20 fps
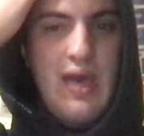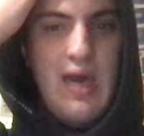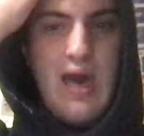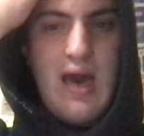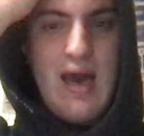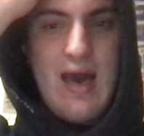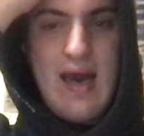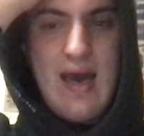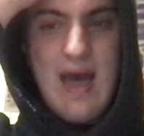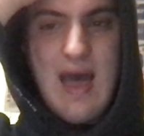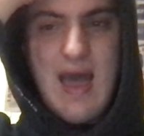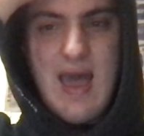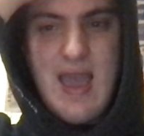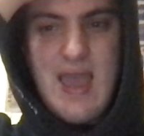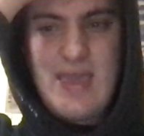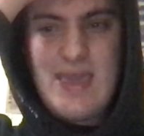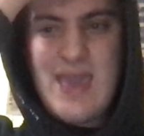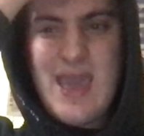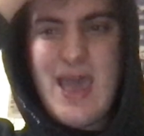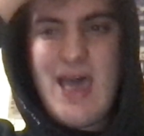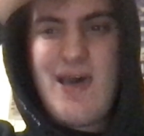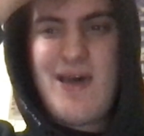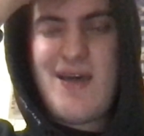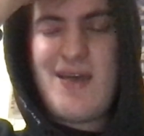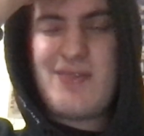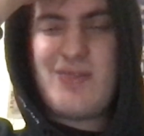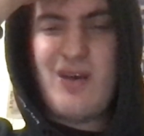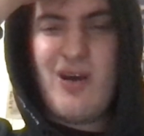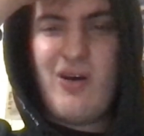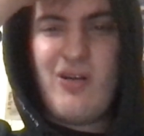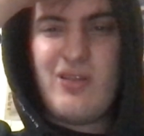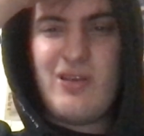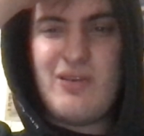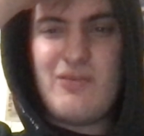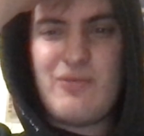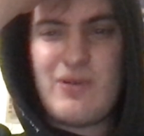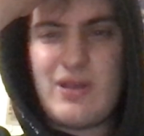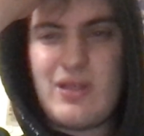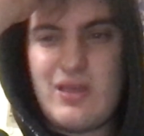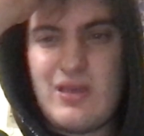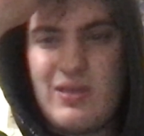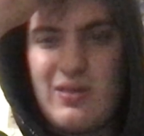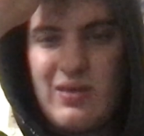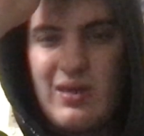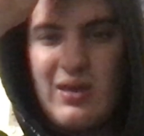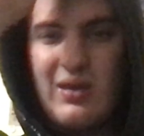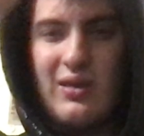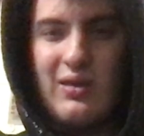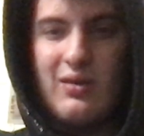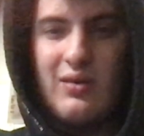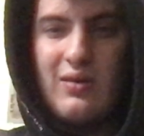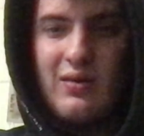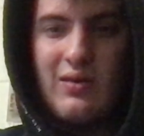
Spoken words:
Yeah, the only really thing